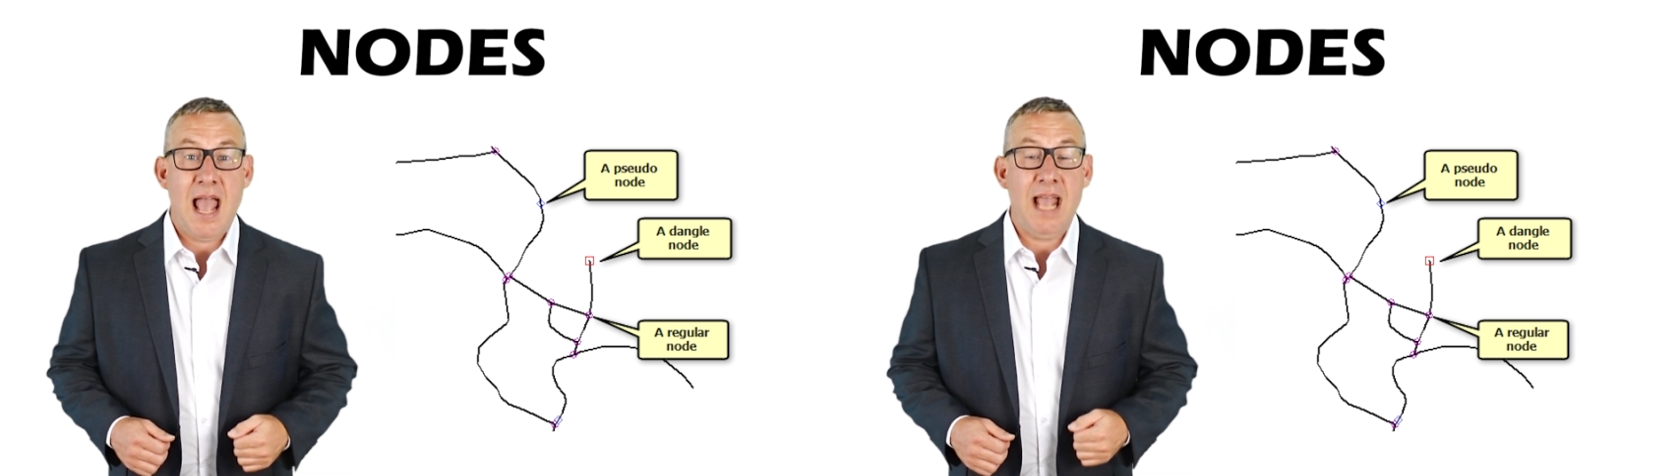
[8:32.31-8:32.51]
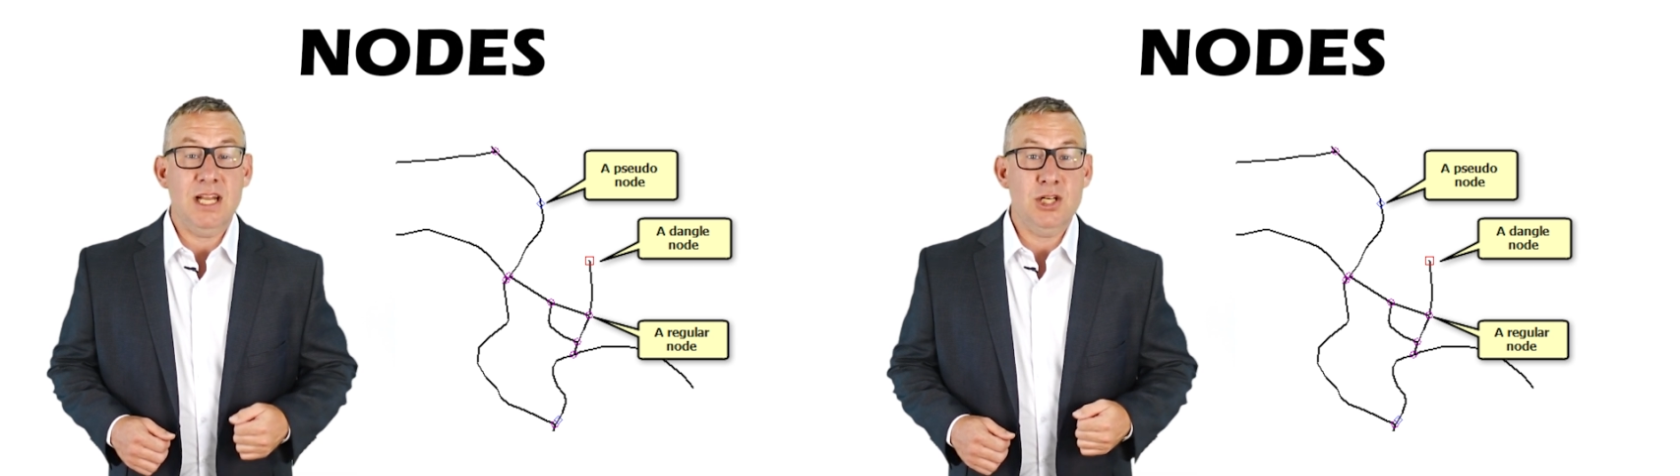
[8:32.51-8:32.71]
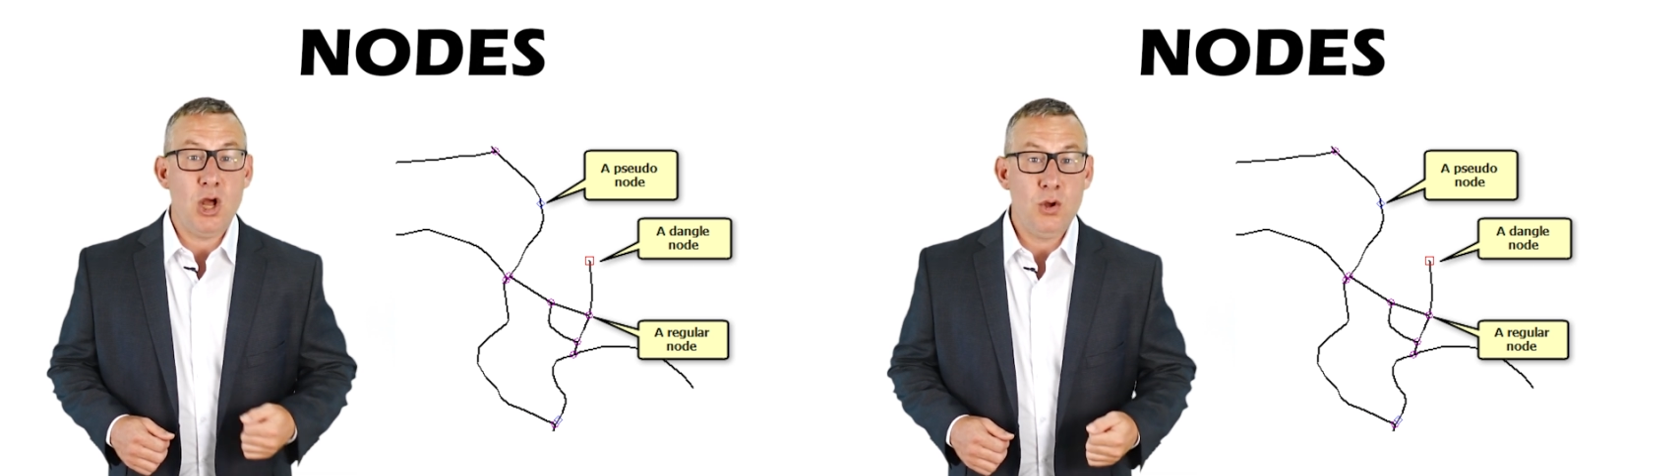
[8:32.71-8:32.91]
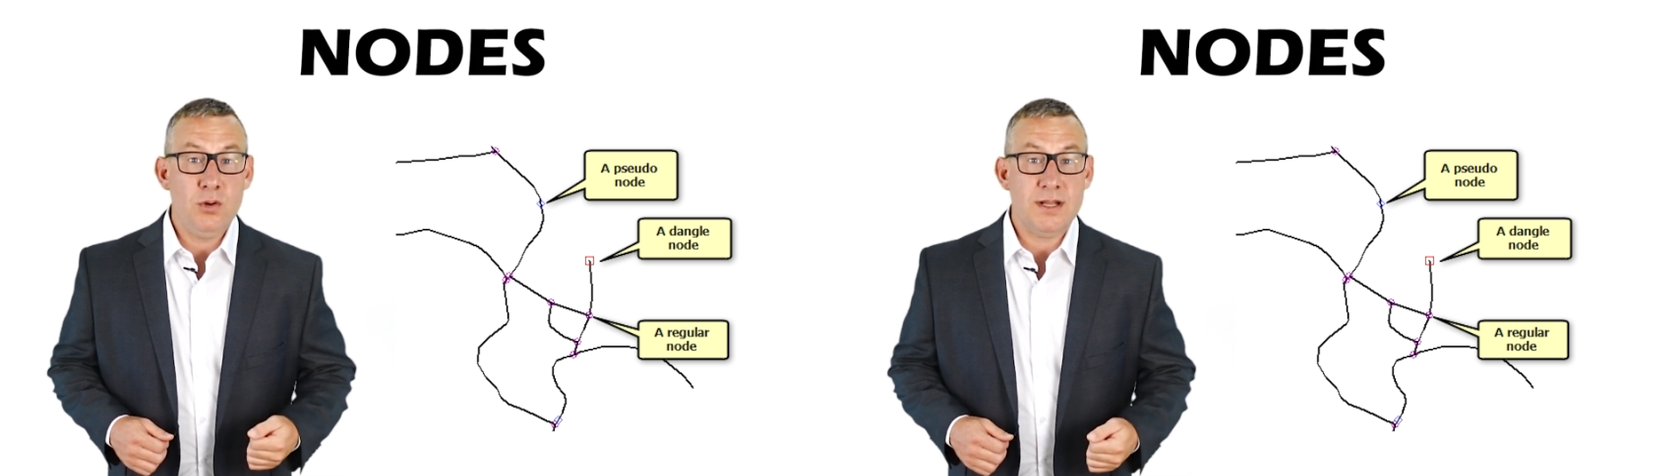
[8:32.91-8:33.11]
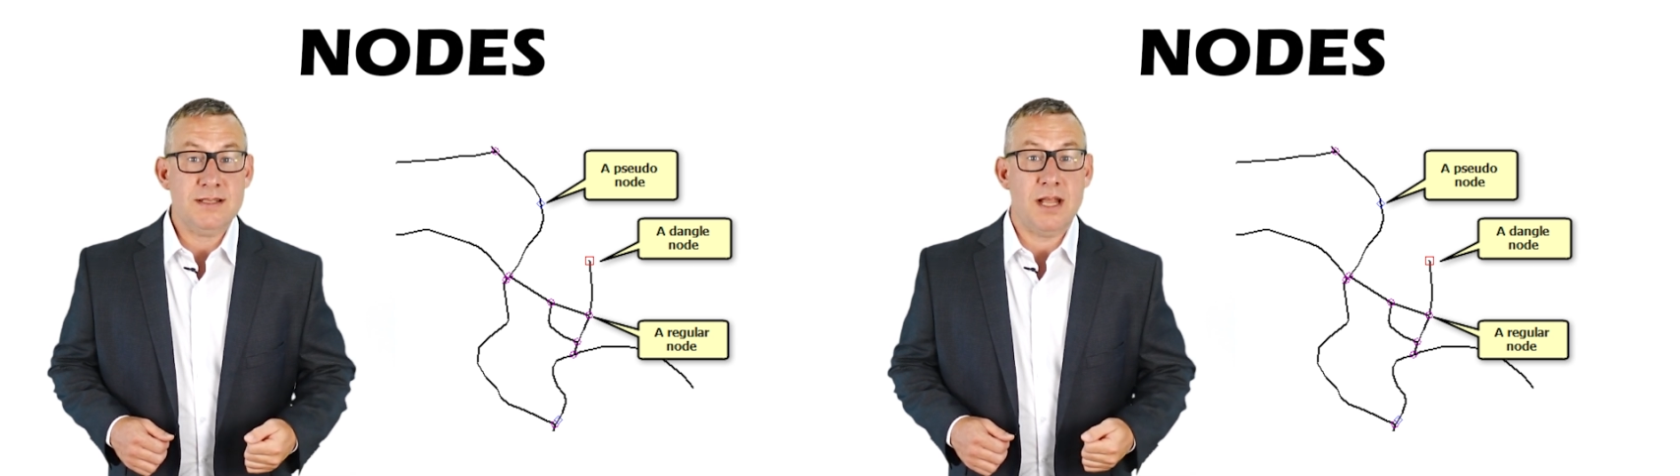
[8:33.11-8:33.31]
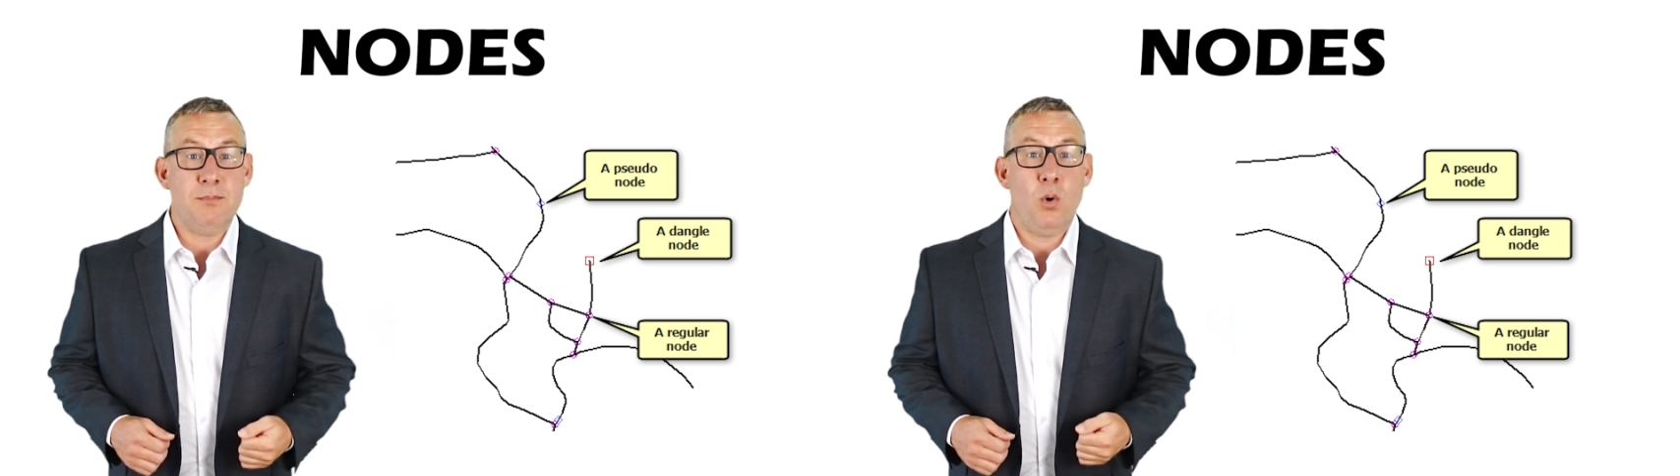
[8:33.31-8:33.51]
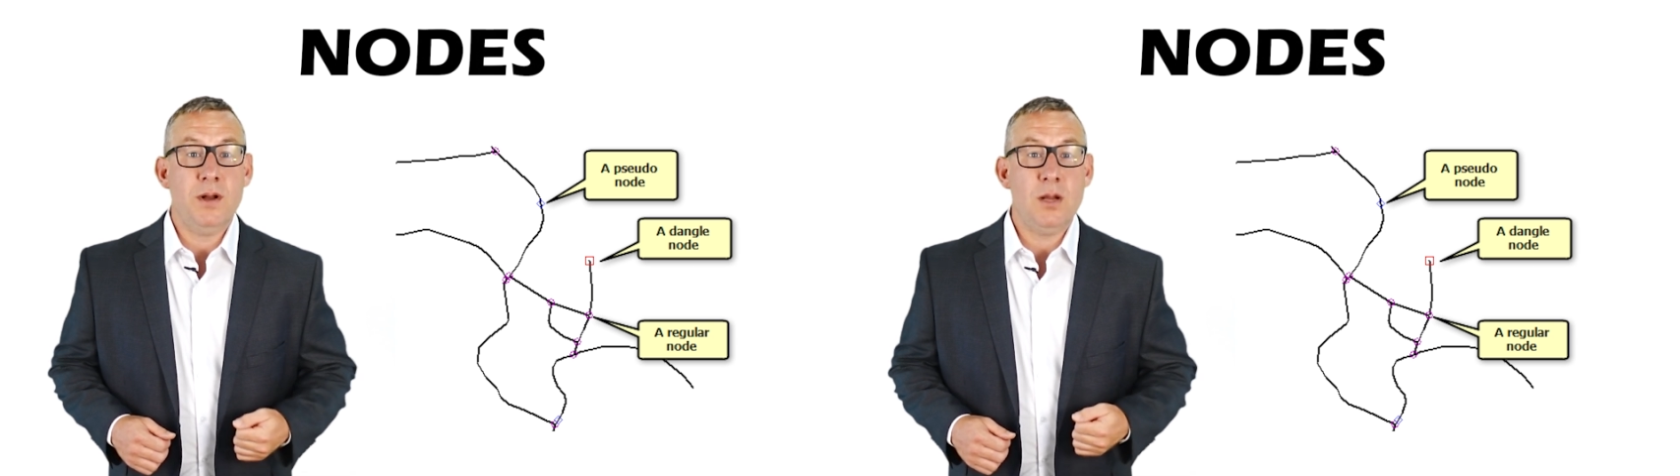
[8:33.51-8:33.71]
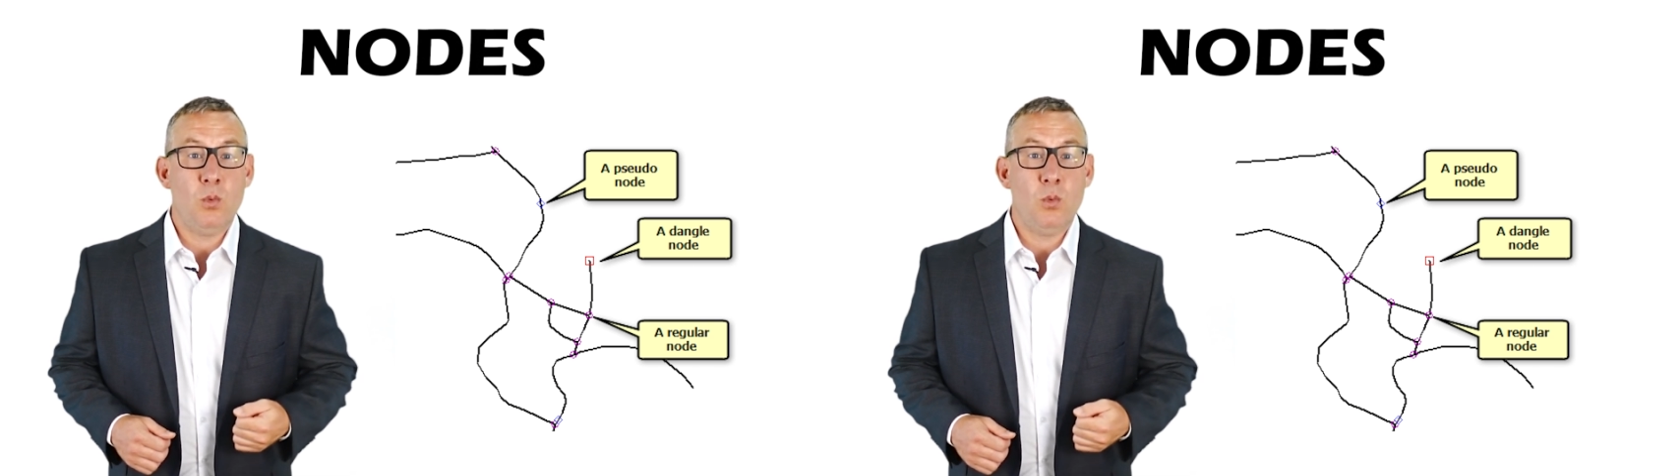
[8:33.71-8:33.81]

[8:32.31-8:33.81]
A node is a point at